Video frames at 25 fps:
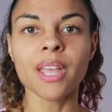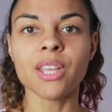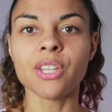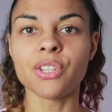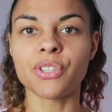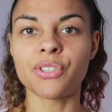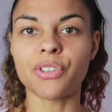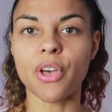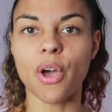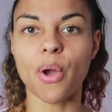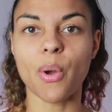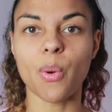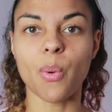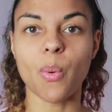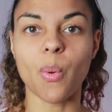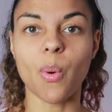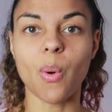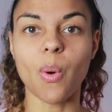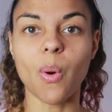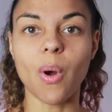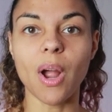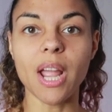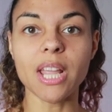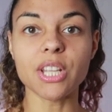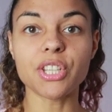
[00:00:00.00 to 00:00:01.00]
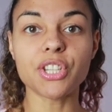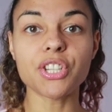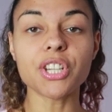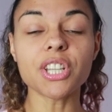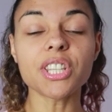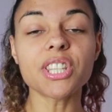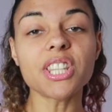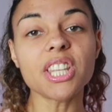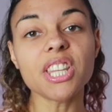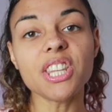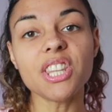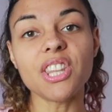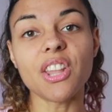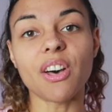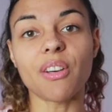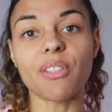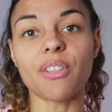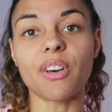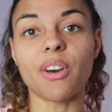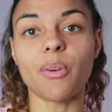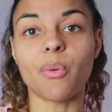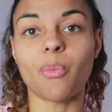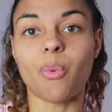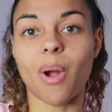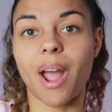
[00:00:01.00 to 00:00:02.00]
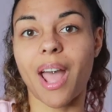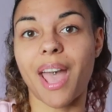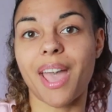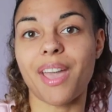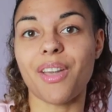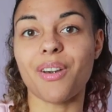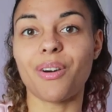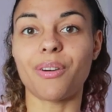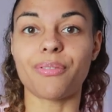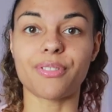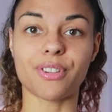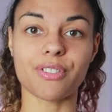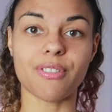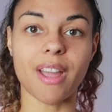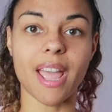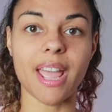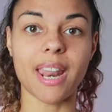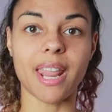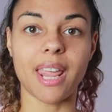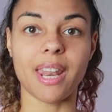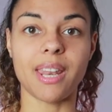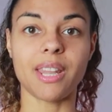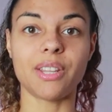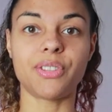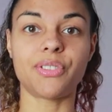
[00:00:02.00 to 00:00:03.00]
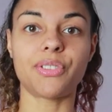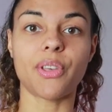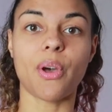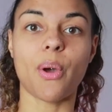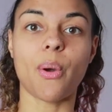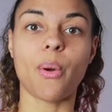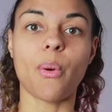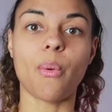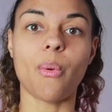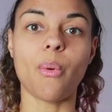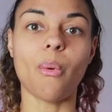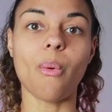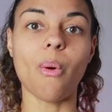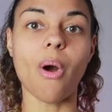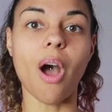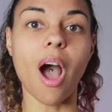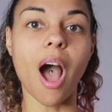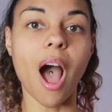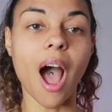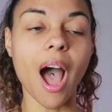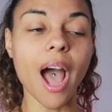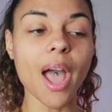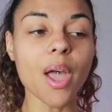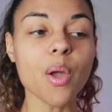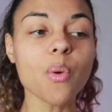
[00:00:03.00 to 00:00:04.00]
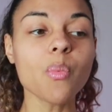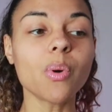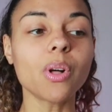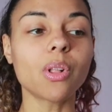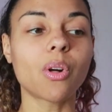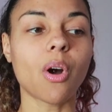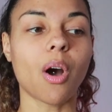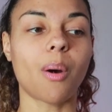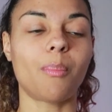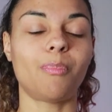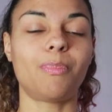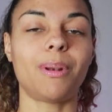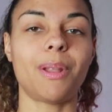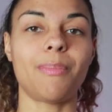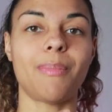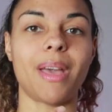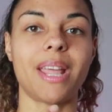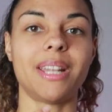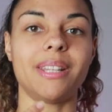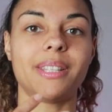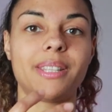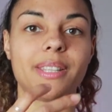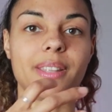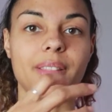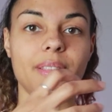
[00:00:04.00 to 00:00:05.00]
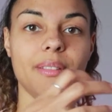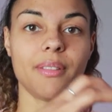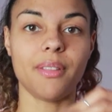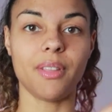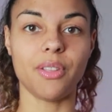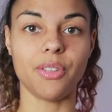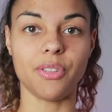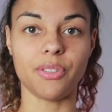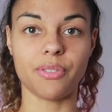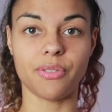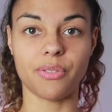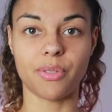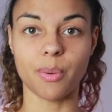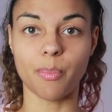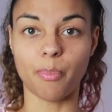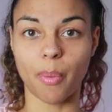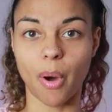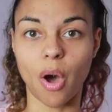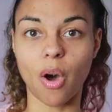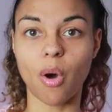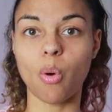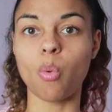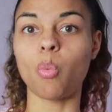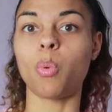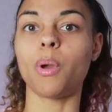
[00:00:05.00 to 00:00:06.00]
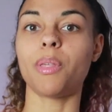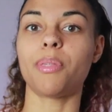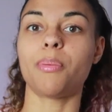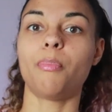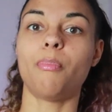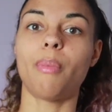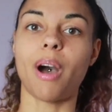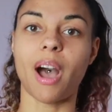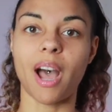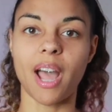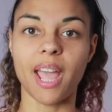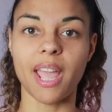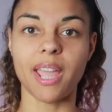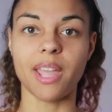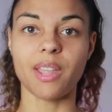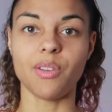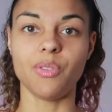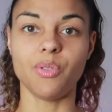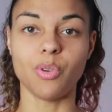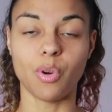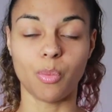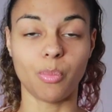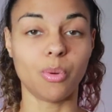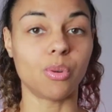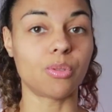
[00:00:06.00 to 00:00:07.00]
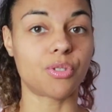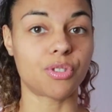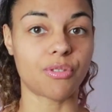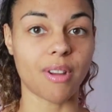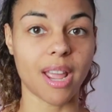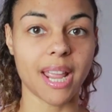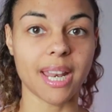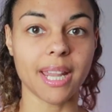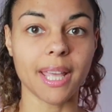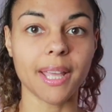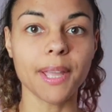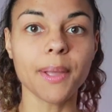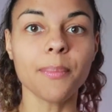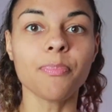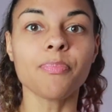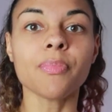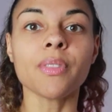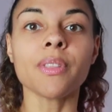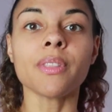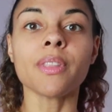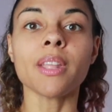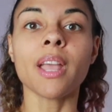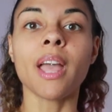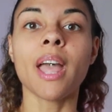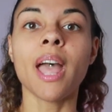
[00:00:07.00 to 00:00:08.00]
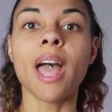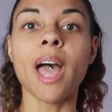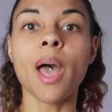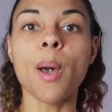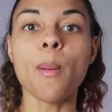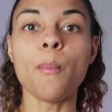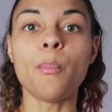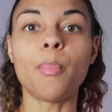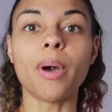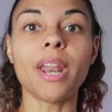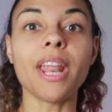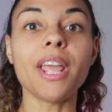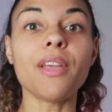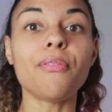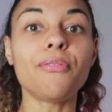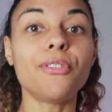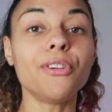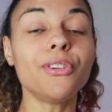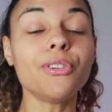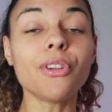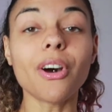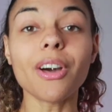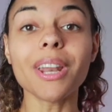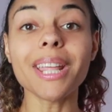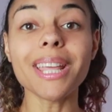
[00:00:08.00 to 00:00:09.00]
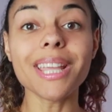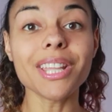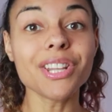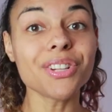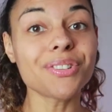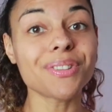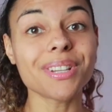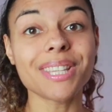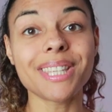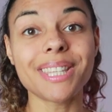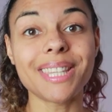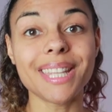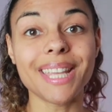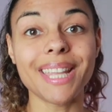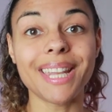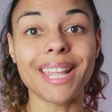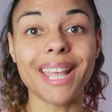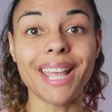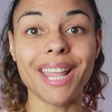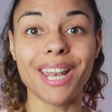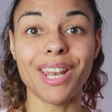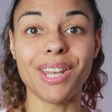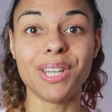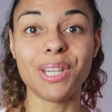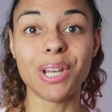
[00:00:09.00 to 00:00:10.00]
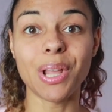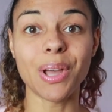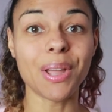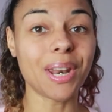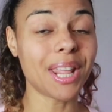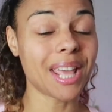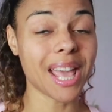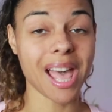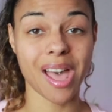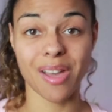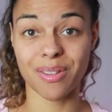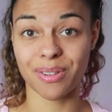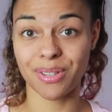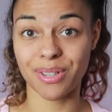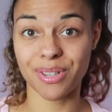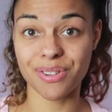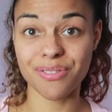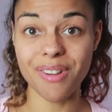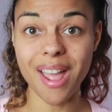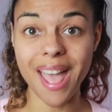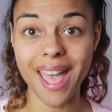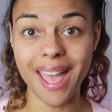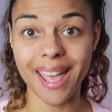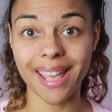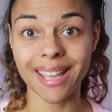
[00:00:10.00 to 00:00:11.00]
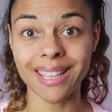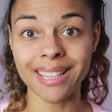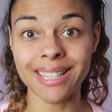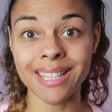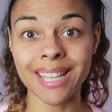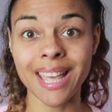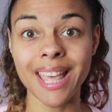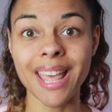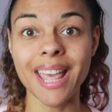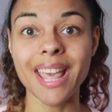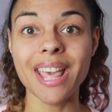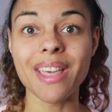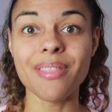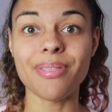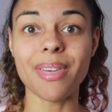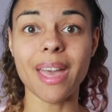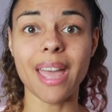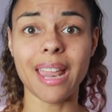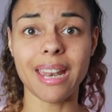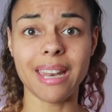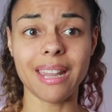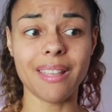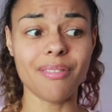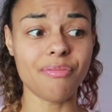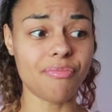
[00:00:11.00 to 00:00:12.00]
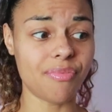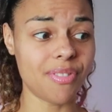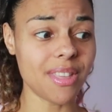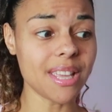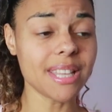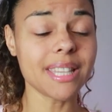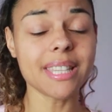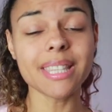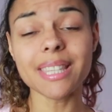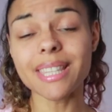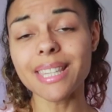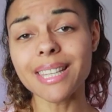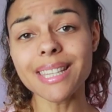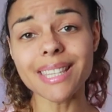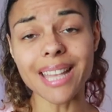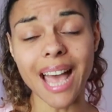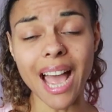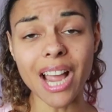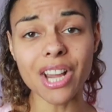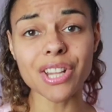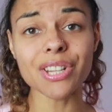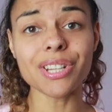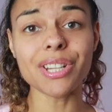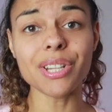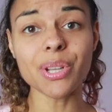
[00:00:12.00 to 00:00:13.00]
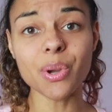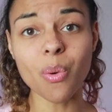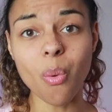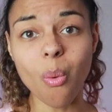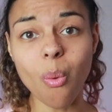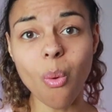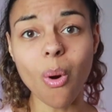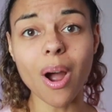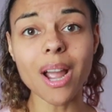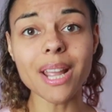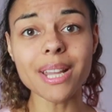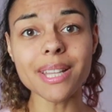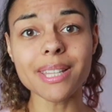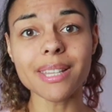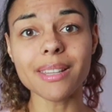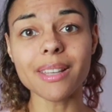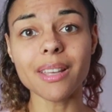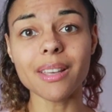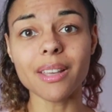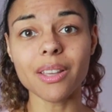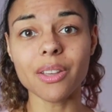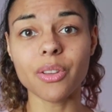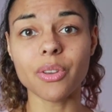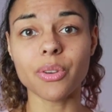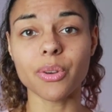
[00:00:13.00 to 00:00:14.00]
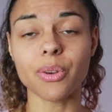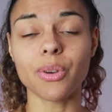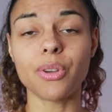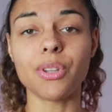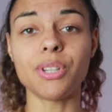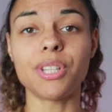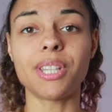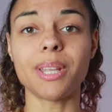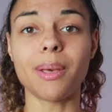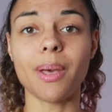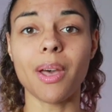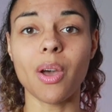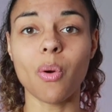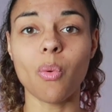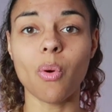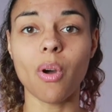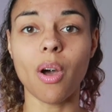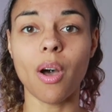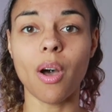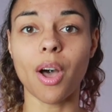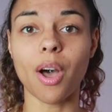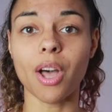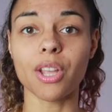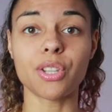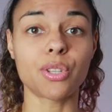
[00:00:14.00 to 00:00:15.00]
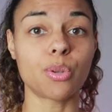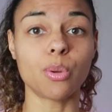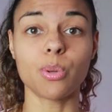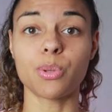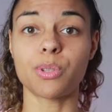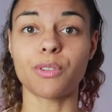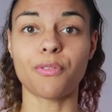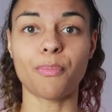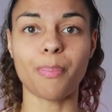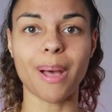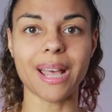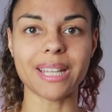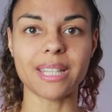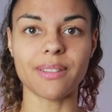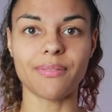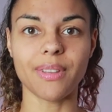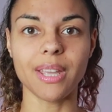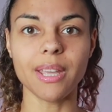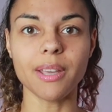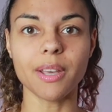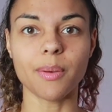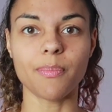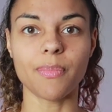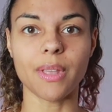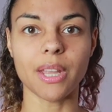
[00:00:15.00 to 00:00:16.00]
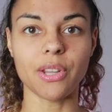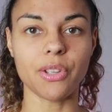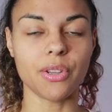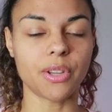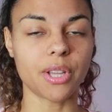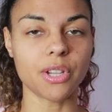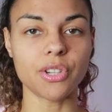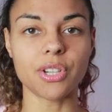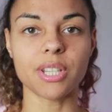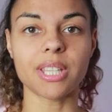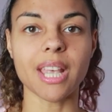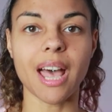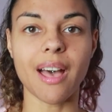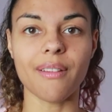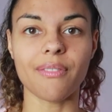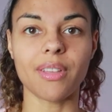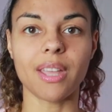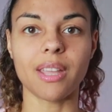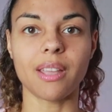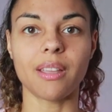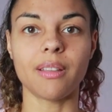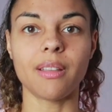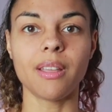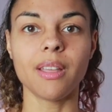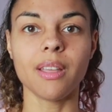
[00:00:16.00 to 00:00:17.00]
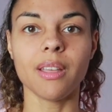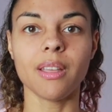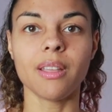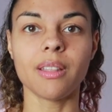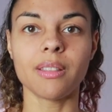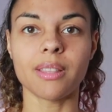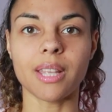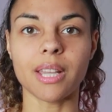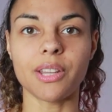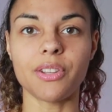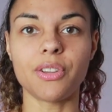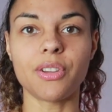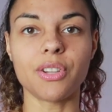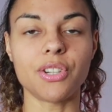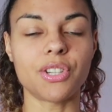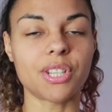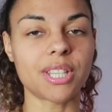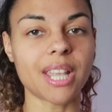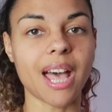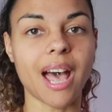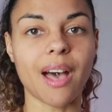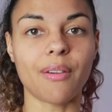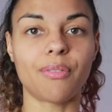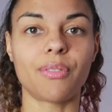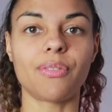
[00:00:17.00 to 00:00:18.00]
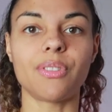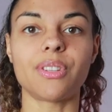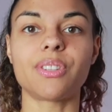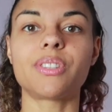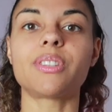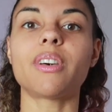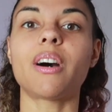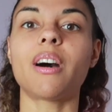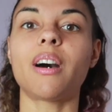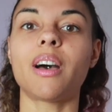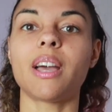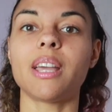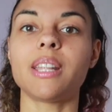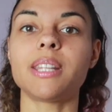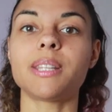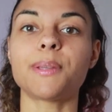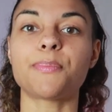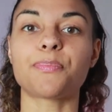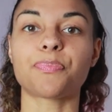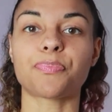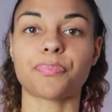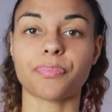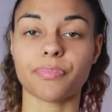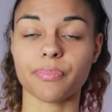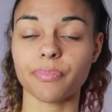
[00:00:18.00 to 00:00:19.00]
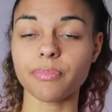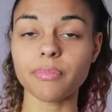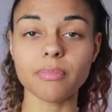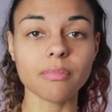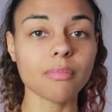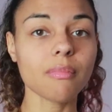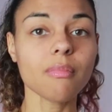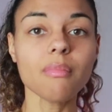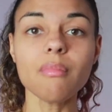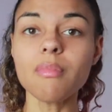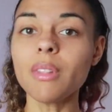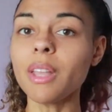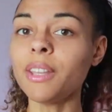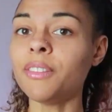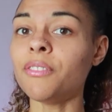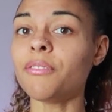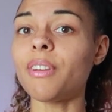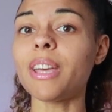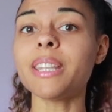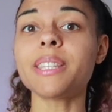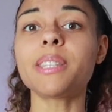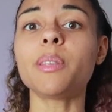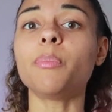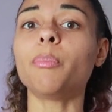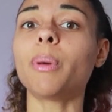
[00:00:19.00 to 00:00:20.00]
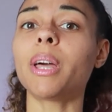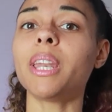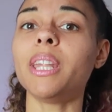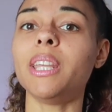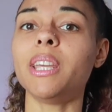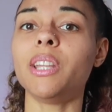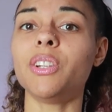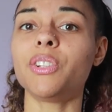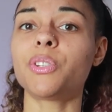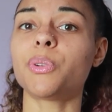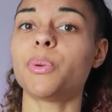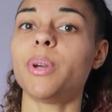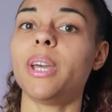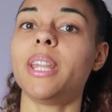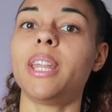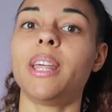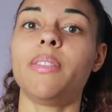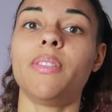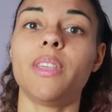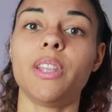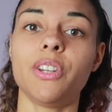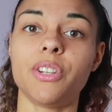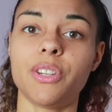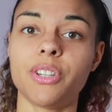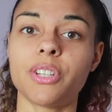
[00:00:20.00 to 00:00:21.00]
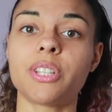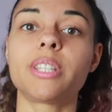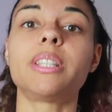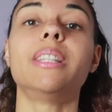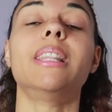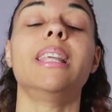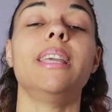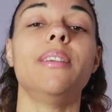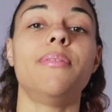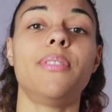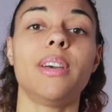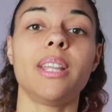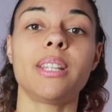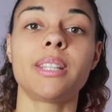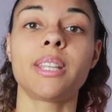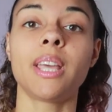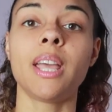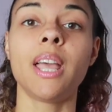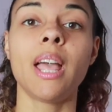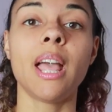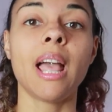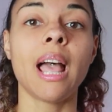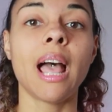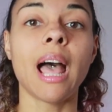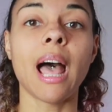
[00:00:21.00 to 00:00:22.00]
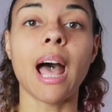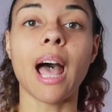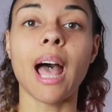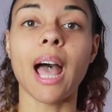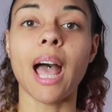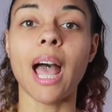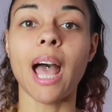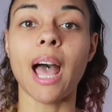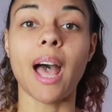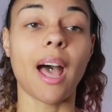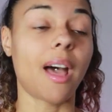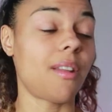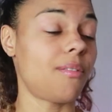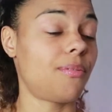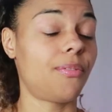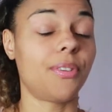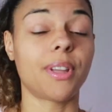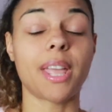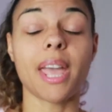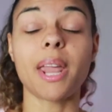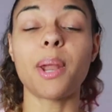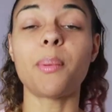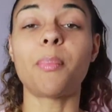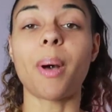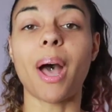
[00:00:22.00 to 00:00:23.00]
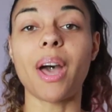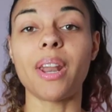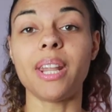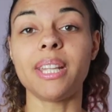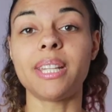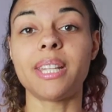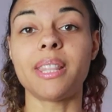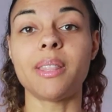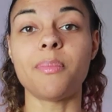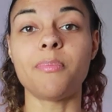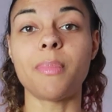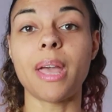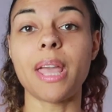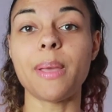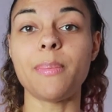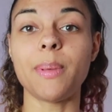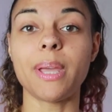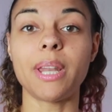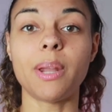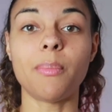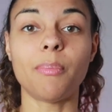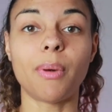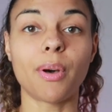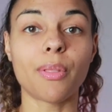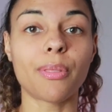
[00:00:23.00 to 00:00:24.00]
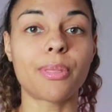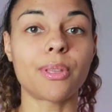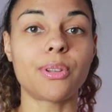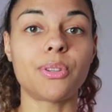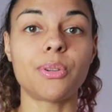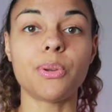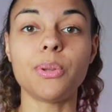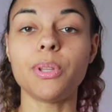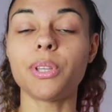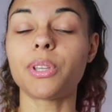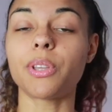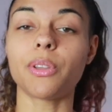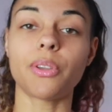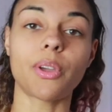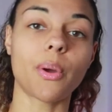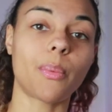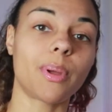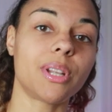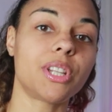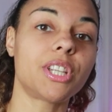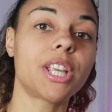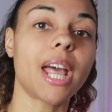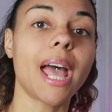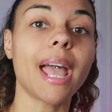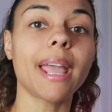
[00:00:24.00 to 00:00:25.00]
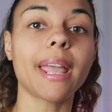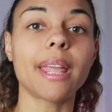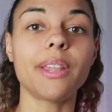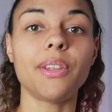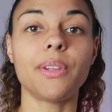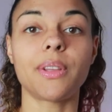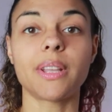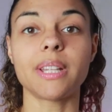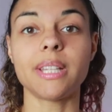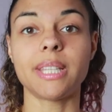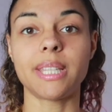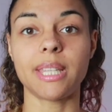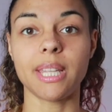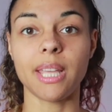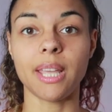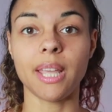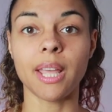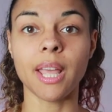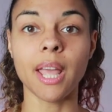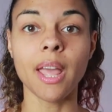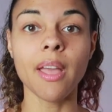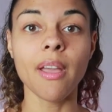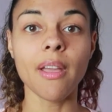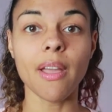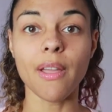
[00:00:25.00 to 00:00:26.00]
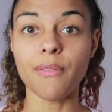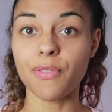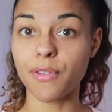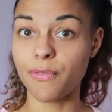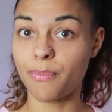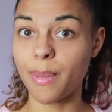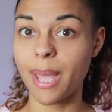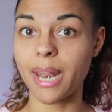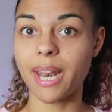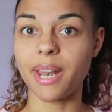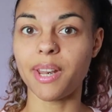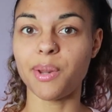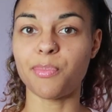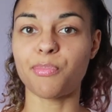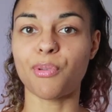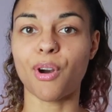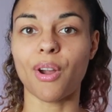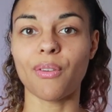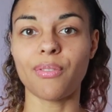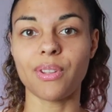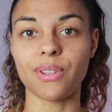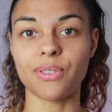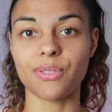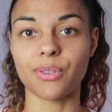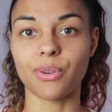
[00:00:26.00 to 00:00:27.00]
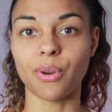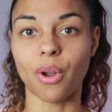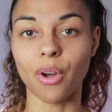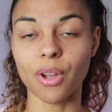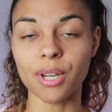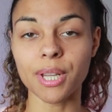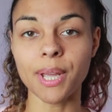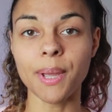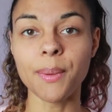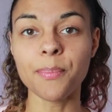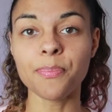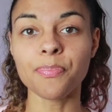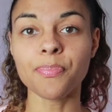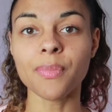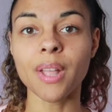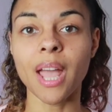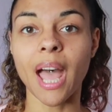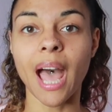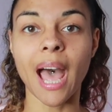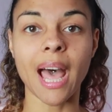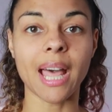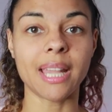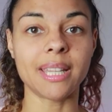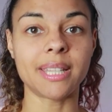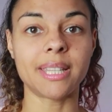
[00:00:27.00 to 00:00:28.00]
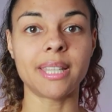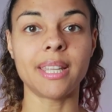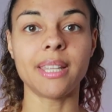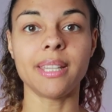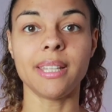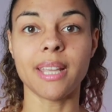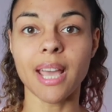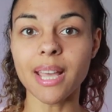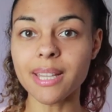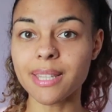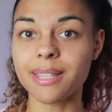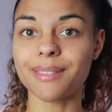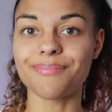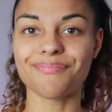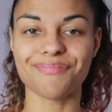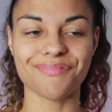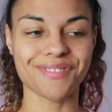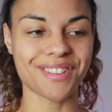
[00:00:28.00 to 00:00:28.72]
So it's just another way of trading. So I will complement the bot with my normal trading. But if you're not interested in learning how to trade, then this is actually quite a good source of passive income that you can just have on the side. Invest some money into it and then just leave it and forget about it. And then maybe in a month or 2 you can go and check, and you can see if you've made any profits or not. And yes,